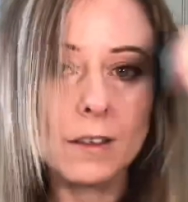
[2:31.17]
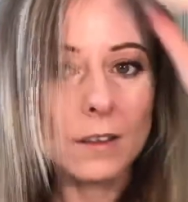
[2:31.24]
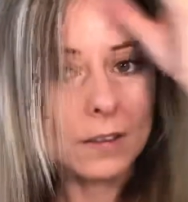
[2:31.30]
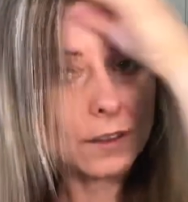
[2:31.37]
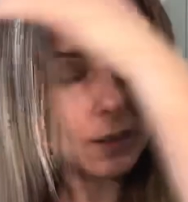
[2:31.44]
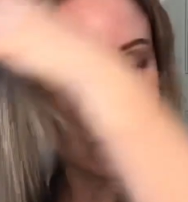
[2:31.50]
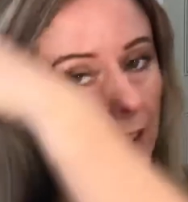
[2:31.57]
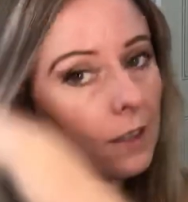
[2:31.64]

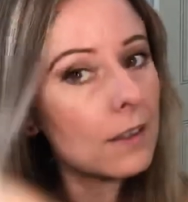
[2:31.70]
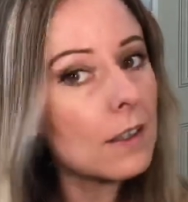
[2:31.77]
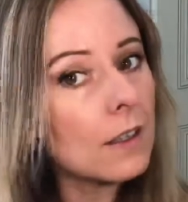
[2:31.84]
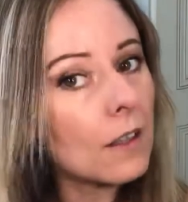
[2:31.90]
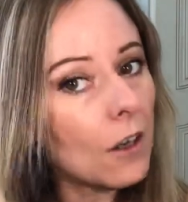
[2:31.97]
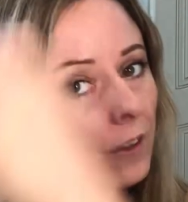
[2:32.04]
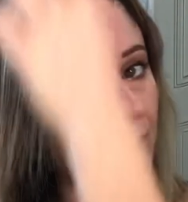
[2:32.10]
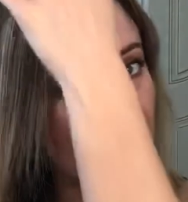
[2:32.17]
It gets it
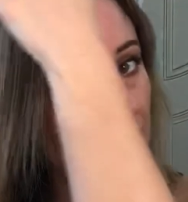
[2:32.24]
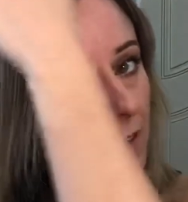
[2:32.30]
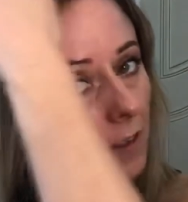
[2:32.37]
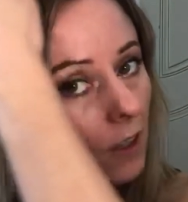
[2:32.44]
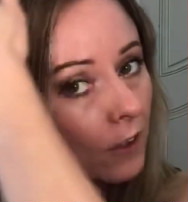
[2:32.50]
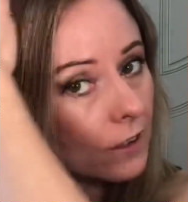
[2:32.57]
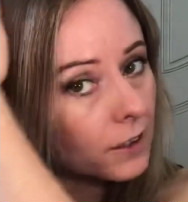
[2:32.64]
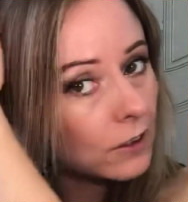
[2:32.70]
nice
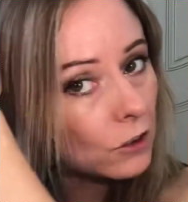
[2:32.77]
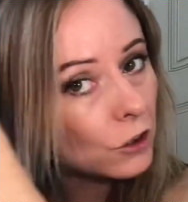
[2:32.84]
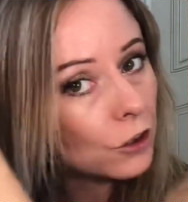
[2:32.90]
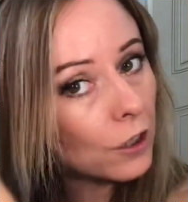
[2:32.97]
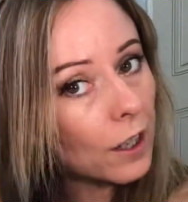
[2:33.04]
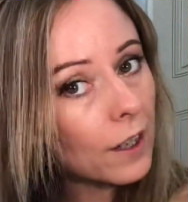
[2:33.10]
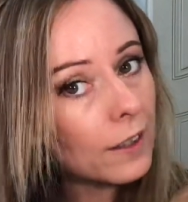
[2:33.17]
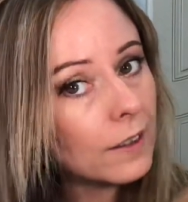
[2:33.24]
and
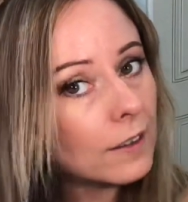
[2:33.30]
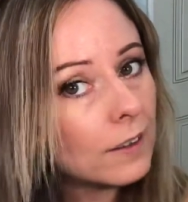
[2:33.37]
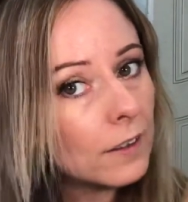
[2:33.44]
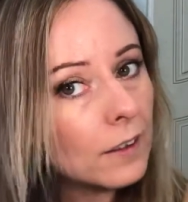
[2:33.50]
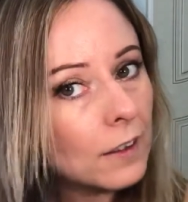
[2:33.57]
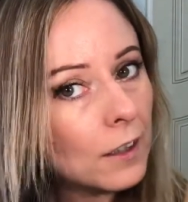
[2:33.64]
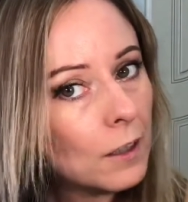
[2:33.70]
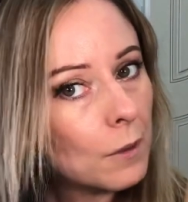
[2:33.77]
straight,
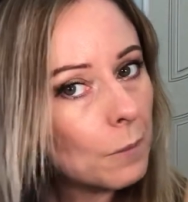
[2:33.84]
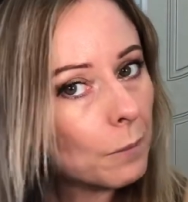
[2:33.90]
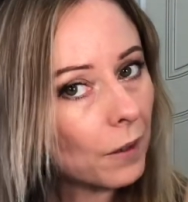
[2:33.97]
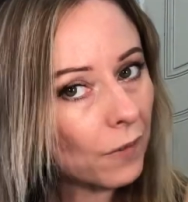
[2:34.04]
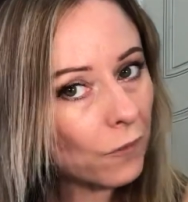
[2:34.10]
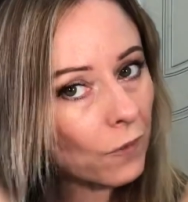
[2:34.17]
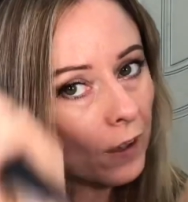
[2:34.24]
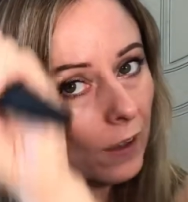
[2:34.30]
but I
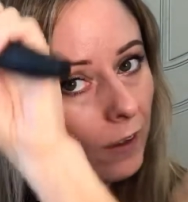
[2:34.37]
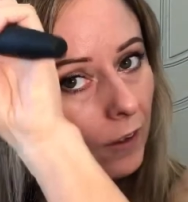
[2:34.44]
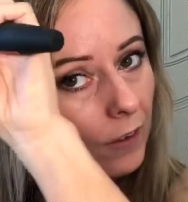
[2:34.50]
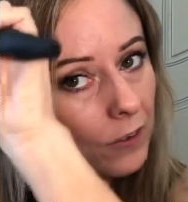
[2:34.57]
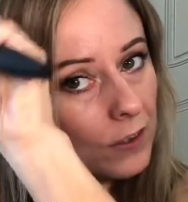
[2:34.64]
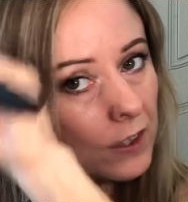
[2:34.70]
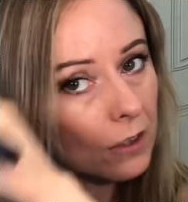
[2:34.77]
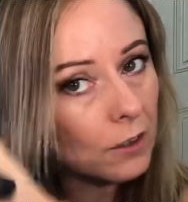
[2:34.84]
feel like I've
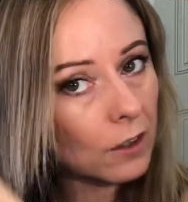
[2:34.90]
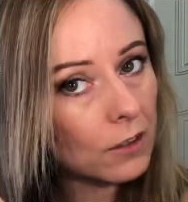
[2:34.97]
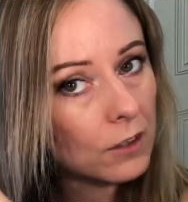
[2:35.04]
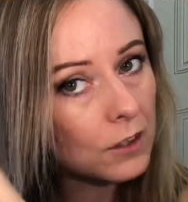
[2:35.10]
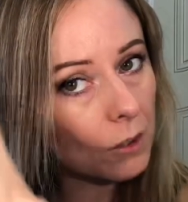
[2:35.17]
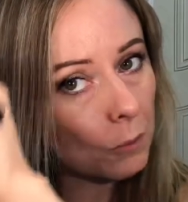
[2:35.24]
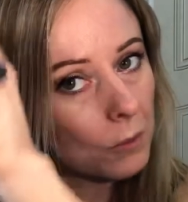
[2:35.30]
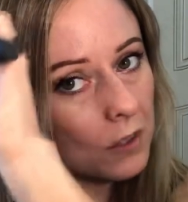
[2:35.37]
still got
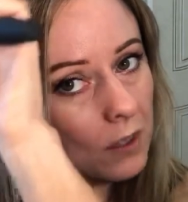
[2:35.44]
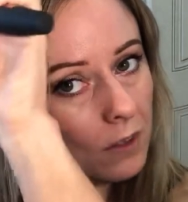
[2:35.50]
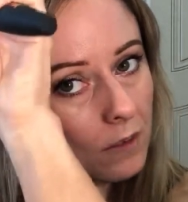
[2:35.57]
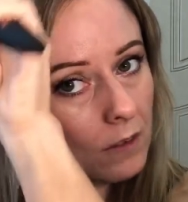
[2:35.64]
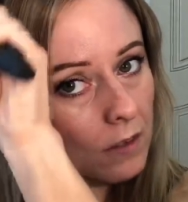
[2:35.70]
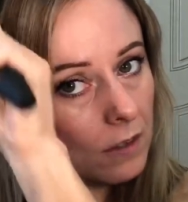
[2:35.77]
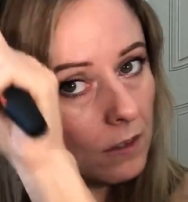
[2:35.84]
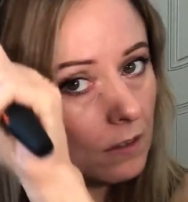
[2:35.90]

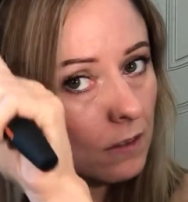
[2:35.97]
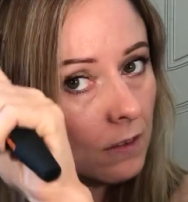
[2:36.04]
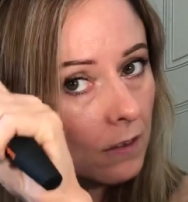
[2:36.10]
substance